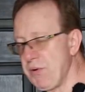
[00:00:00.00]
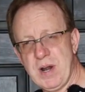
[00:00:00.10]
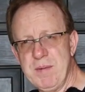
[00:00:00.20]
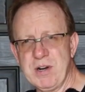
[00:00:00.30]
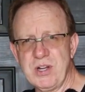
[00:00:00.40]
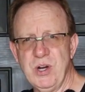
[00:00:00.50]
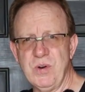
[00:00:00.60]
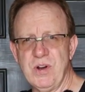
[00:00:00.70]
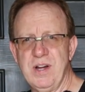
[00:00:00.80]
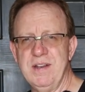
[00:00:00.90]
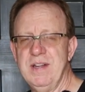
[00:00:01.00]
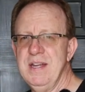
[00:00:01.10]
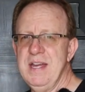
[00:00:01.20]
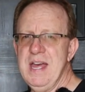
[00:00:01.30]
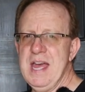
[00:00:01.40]
primer coat on
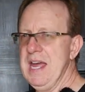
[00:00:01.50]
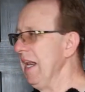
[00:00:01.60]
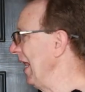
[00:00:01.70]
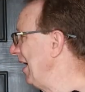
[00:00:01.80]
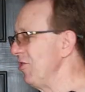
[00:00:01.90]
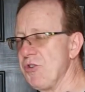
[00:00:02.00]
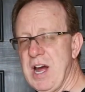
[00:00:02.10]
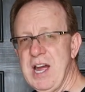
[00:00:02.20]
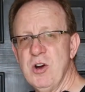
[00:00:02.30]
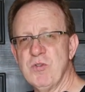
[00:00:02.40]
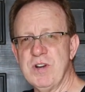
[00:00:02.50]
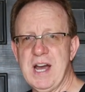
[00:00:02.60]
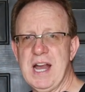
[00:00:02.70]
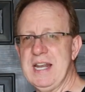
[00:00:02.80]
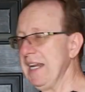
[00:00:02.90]
and let it dry
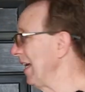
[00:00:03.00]
overnight and